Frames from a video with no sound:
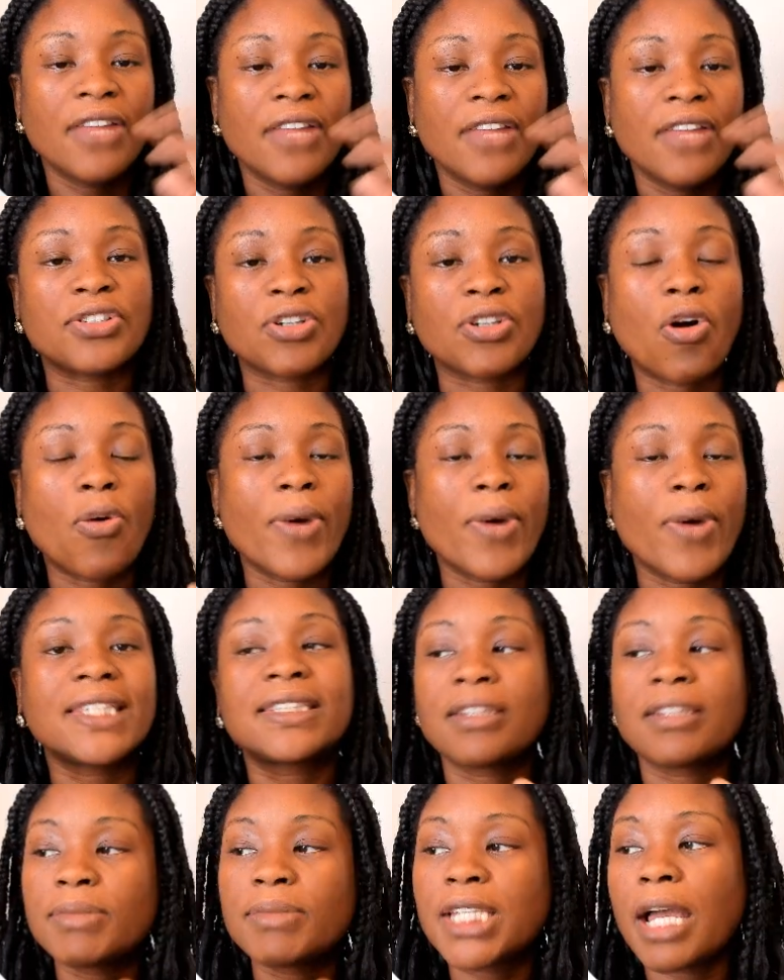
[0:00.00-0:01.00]
There's
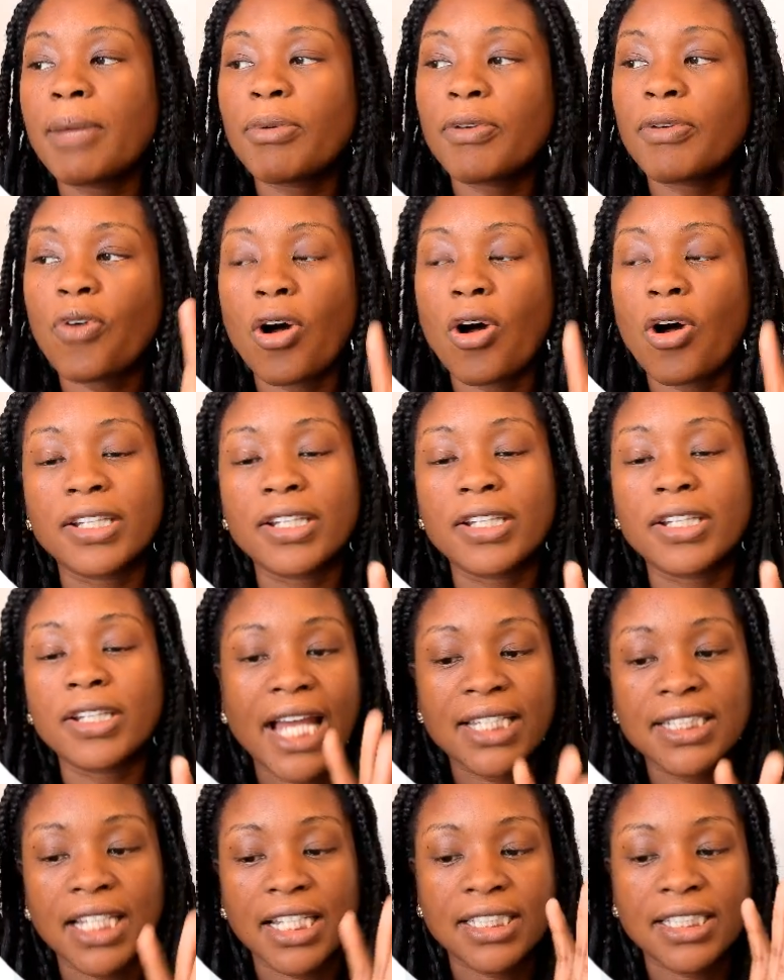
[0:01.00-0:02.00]
always some type of call to
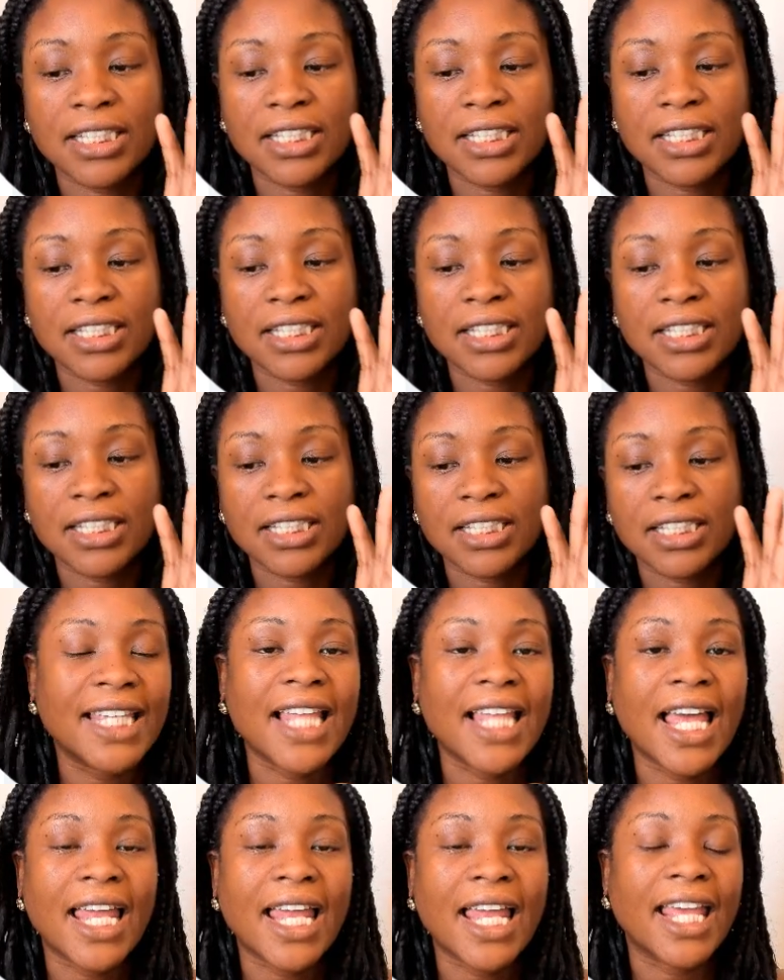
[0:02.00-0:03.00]
action that tells them to take
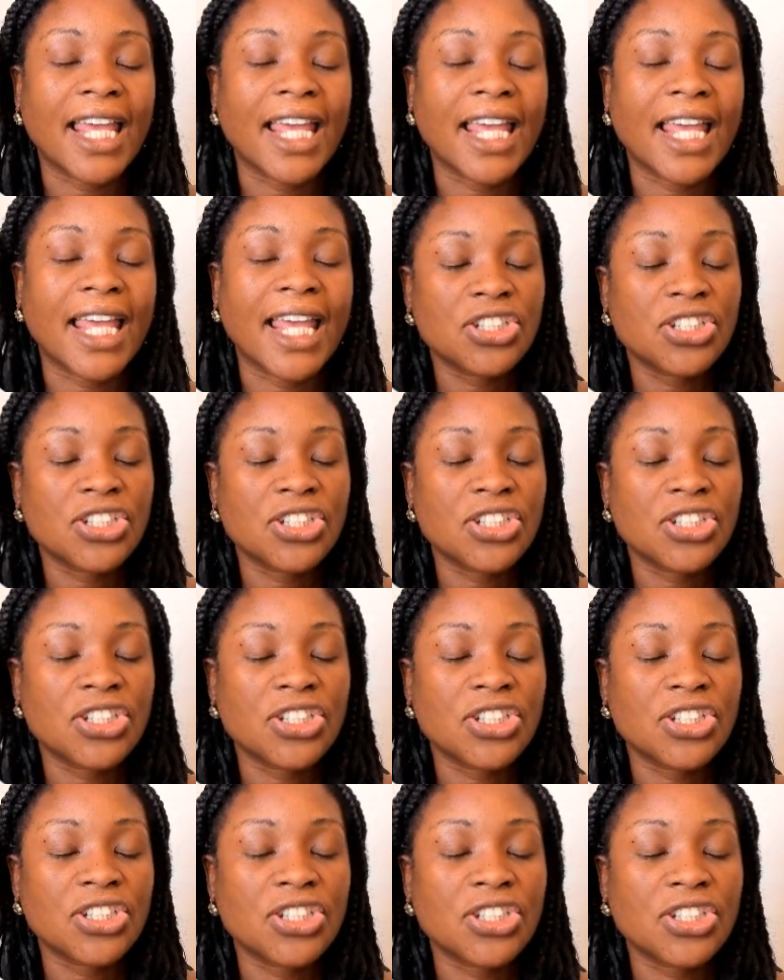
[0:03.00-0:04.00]
that next action
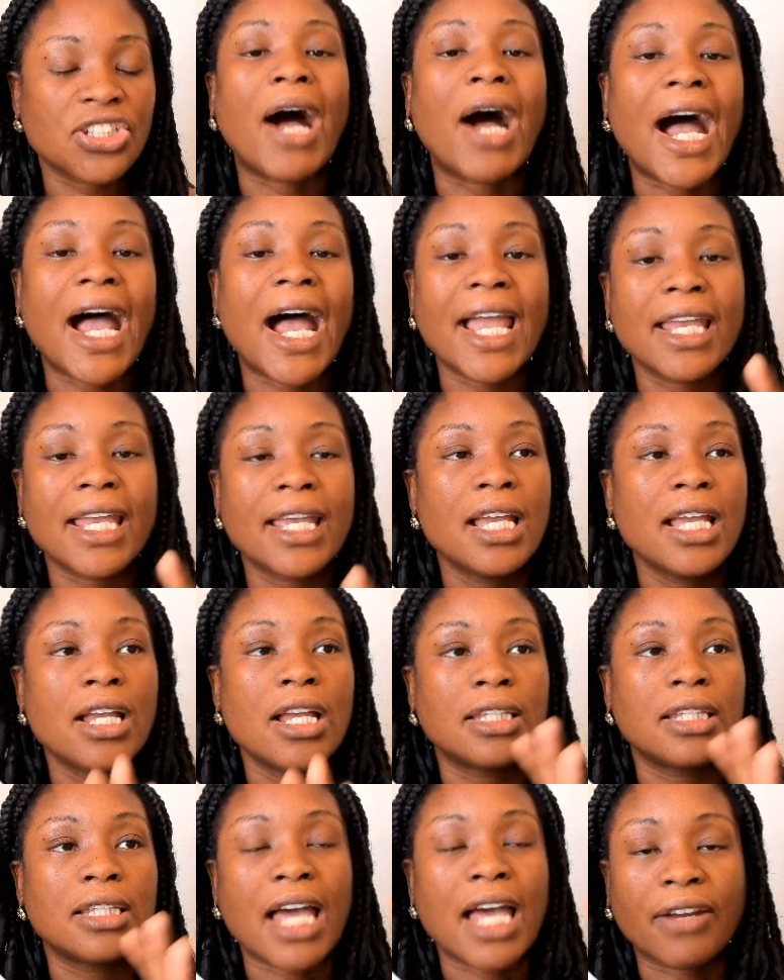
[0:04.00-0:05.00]
to buy
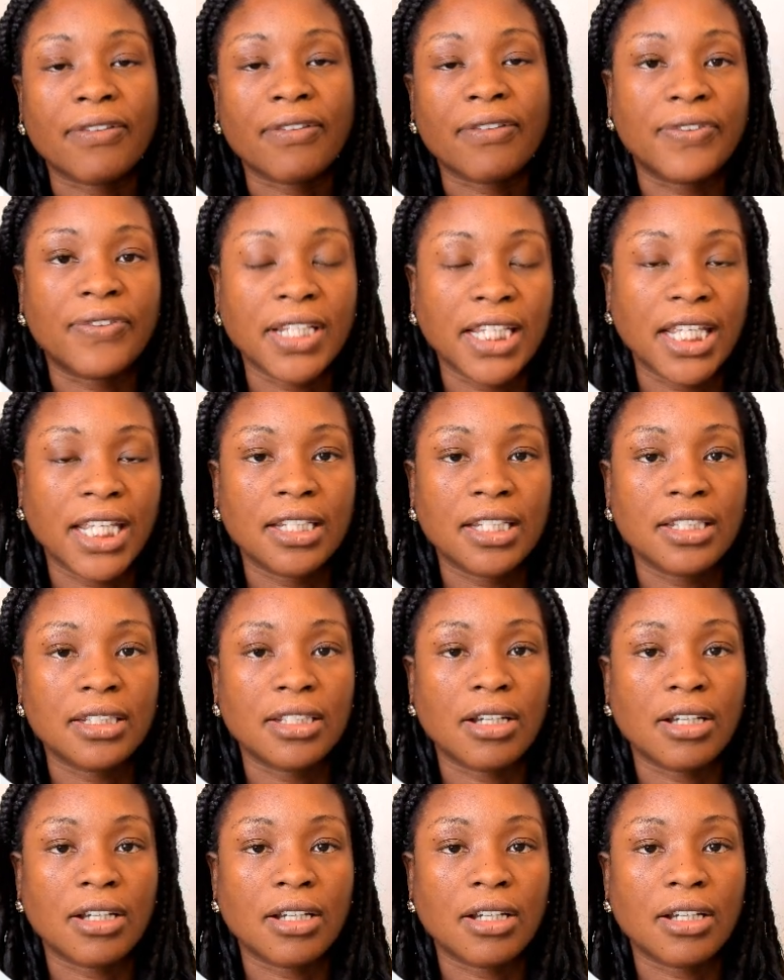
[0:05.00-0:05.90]
that affiliate